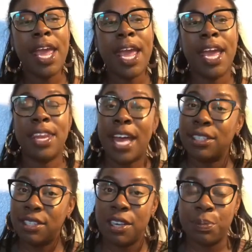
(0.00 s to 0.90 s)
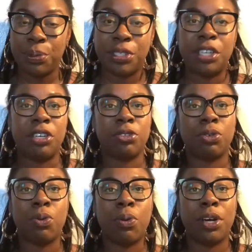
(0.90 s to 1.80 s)
And that's 10% of your
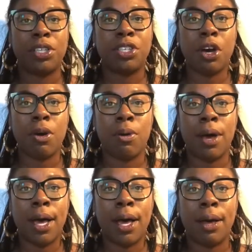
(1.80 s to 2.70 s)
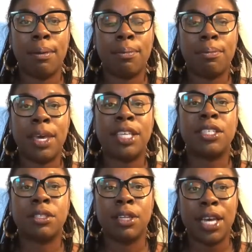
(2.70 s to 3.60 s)
score. So
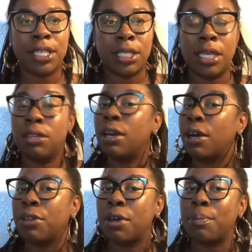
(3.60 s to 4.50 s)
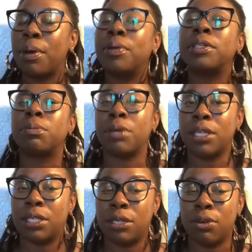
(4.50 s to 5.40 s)
it's less than the other components, but
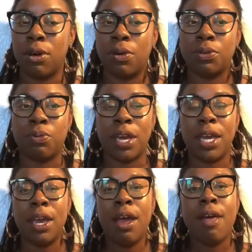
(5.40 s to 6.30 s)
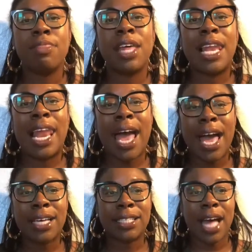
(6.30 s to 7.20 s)
it still holds weight. The
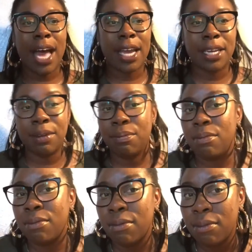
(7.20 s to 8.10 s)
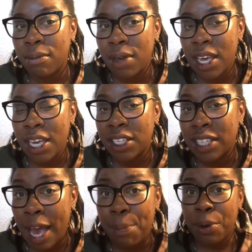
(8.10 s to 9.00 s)
last item is
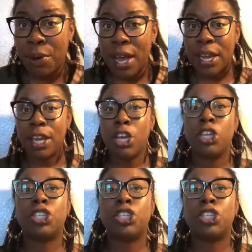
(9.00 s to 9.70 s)
type of credit.